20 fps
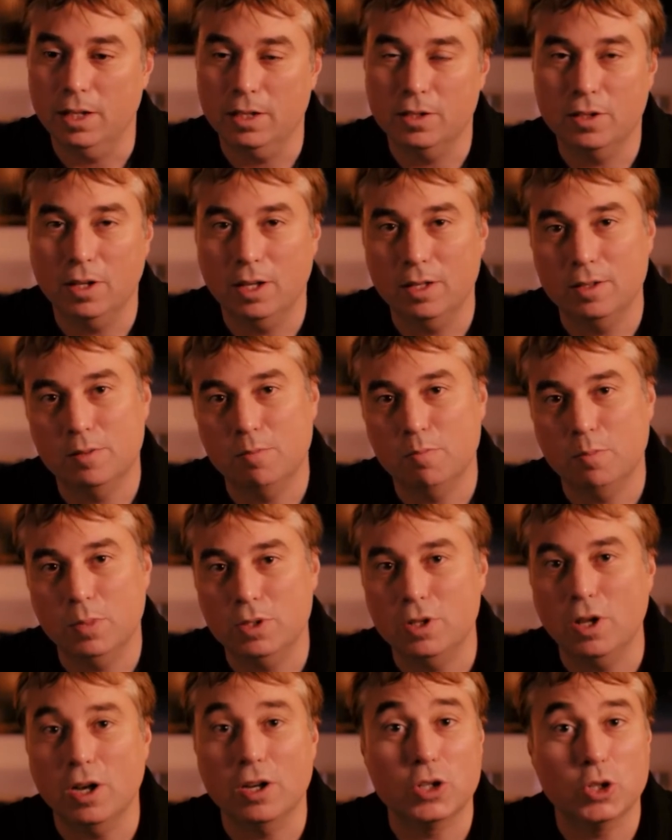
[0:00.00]

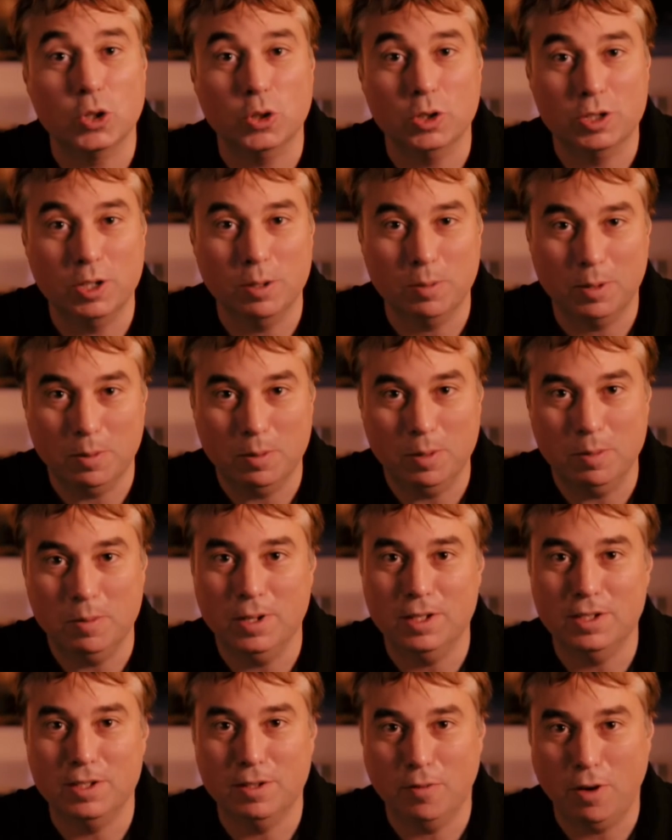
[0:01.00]
it's not a short-term
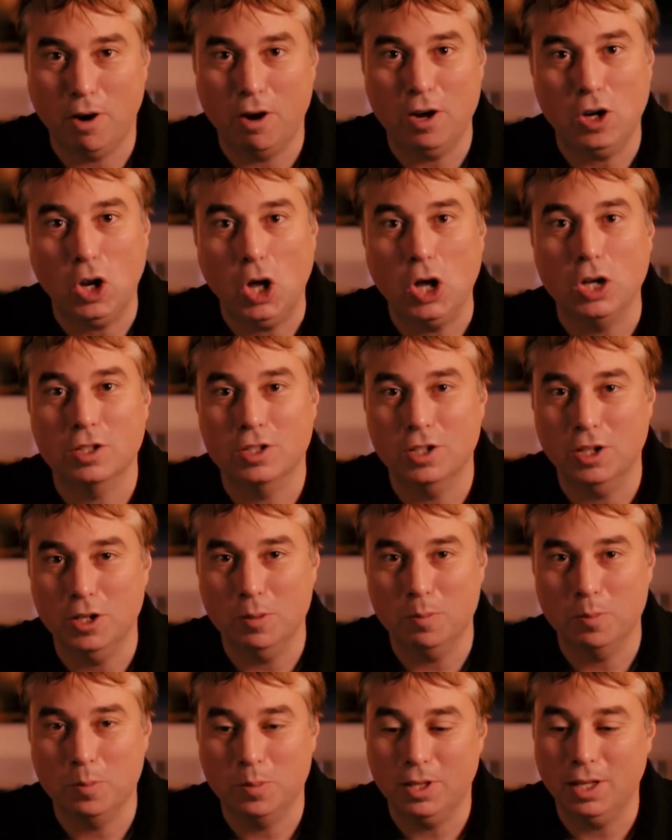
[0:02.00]
commitment, it's a very
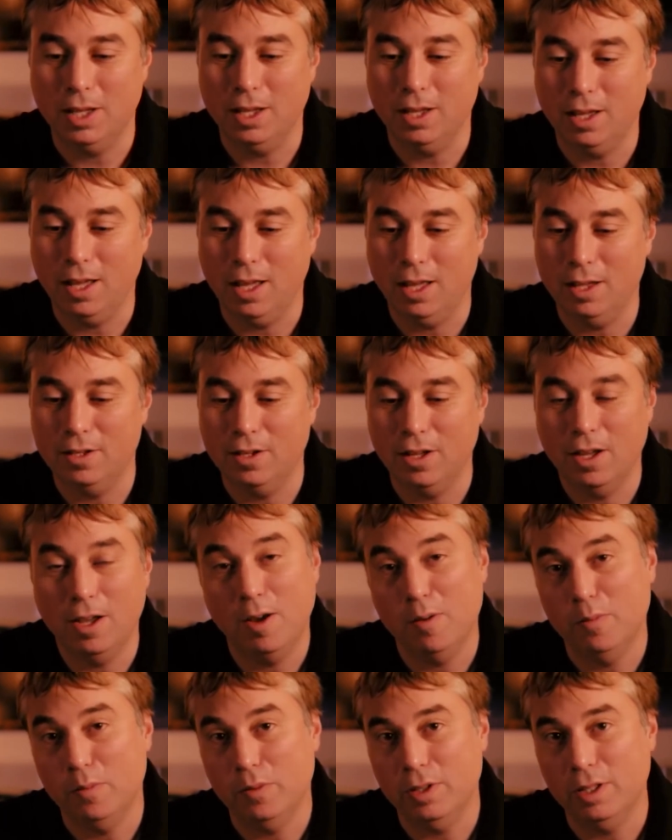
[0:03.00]
long-term thing, and
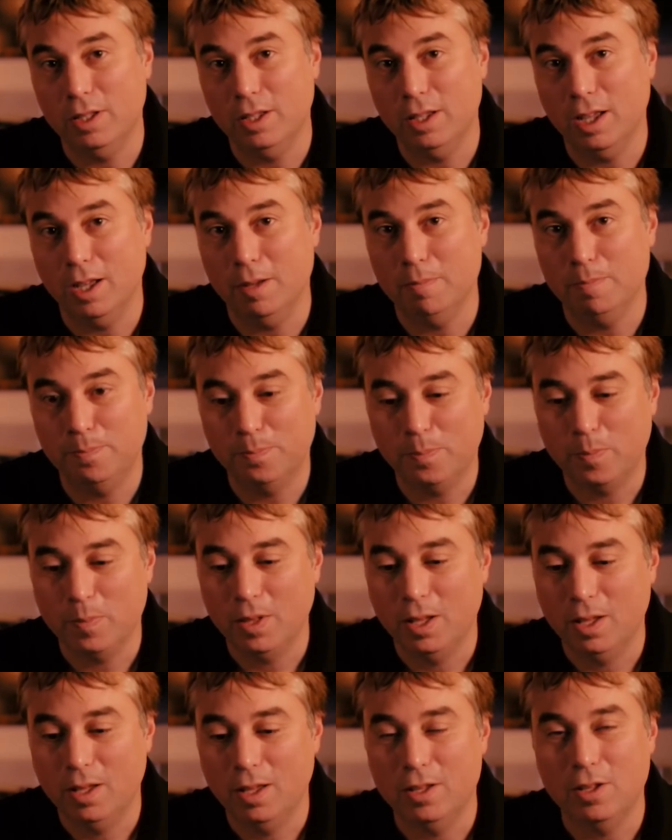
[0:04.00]
hopefully
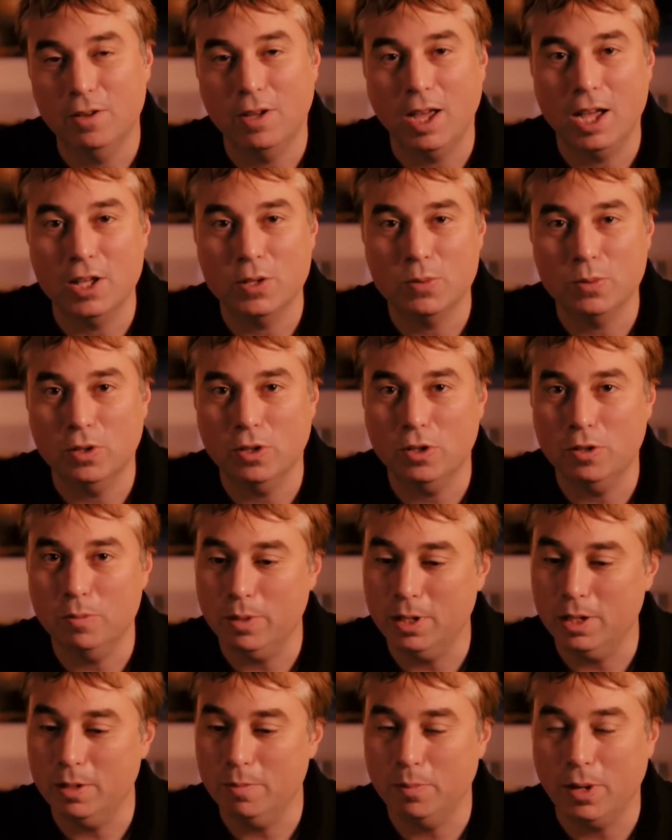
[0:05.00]
you guys will all
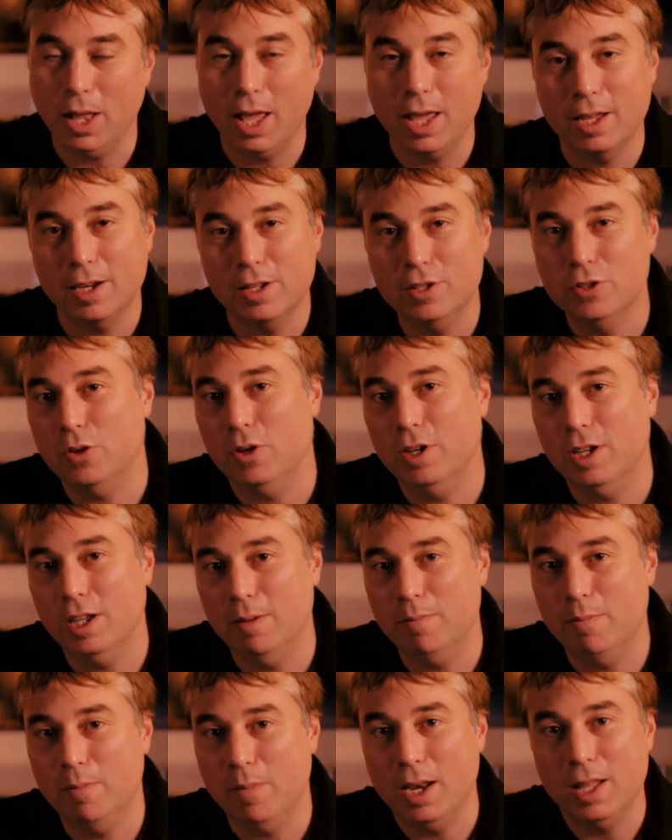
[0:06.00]
be playing and enjoying
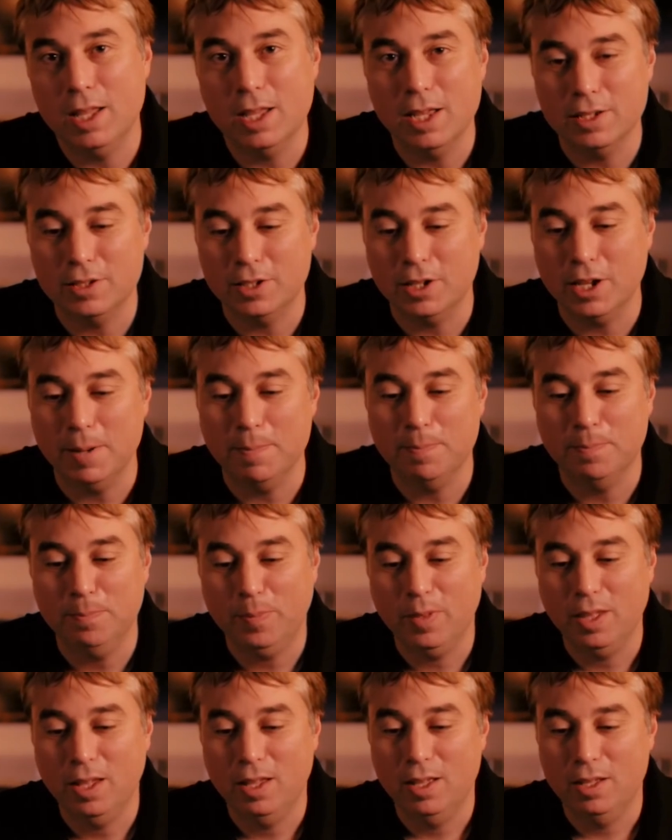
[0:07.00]
it many years to come.
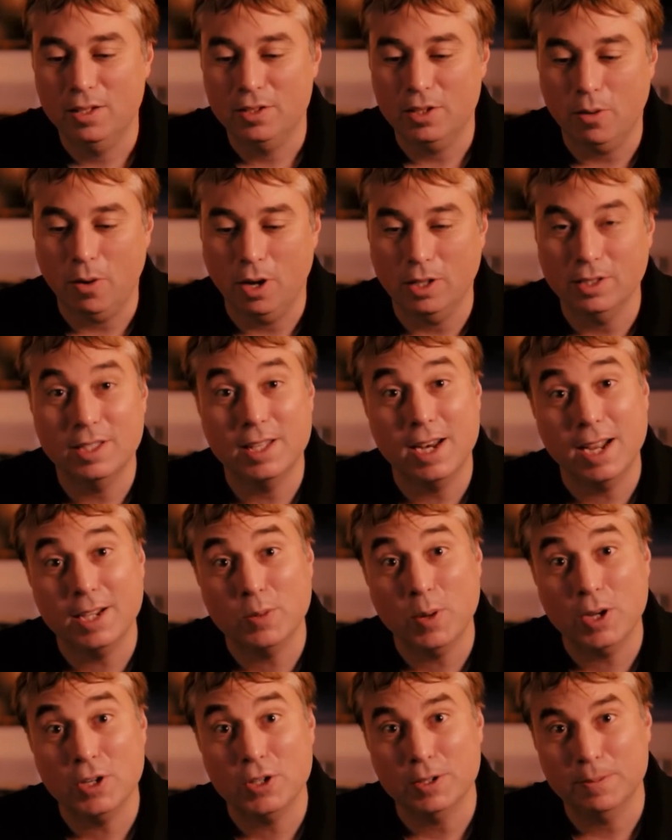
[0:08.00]
So on to the
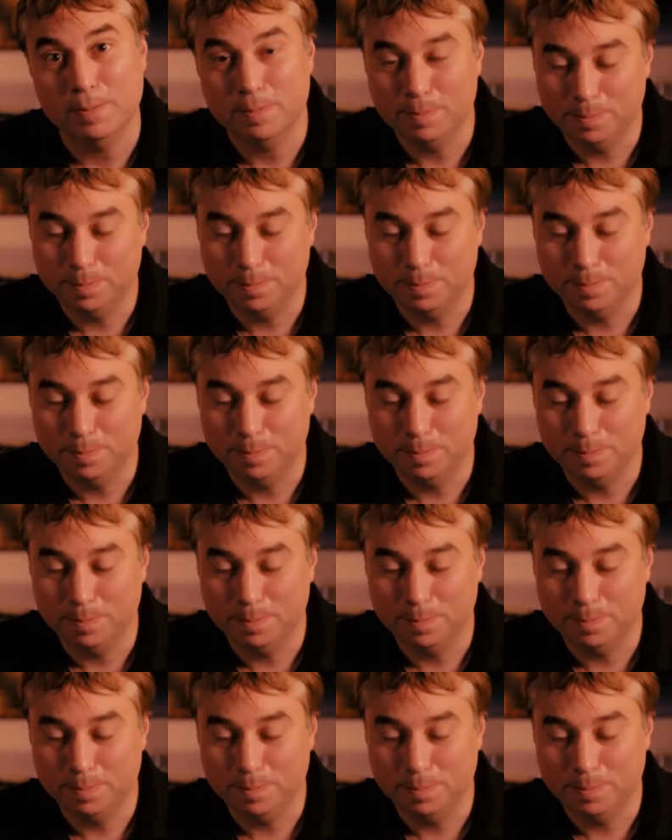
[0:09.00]
next question.